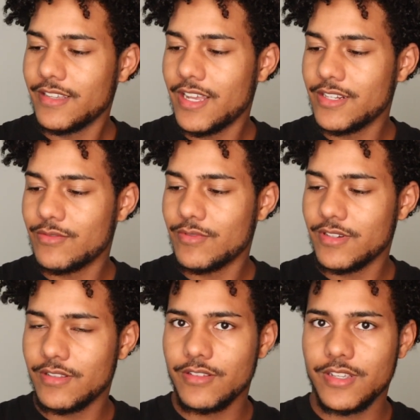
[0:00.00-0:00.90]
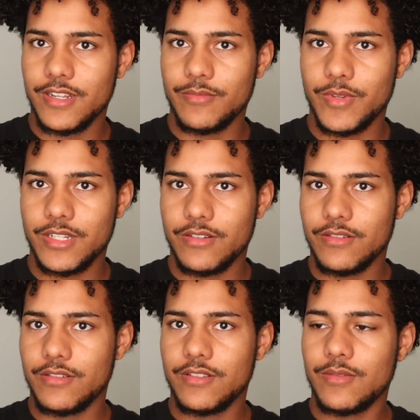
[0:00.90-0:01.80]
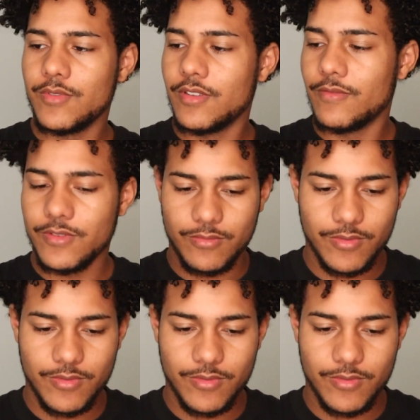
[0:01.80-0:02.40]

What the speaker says: I just wanted to look at it, make sure some stuff was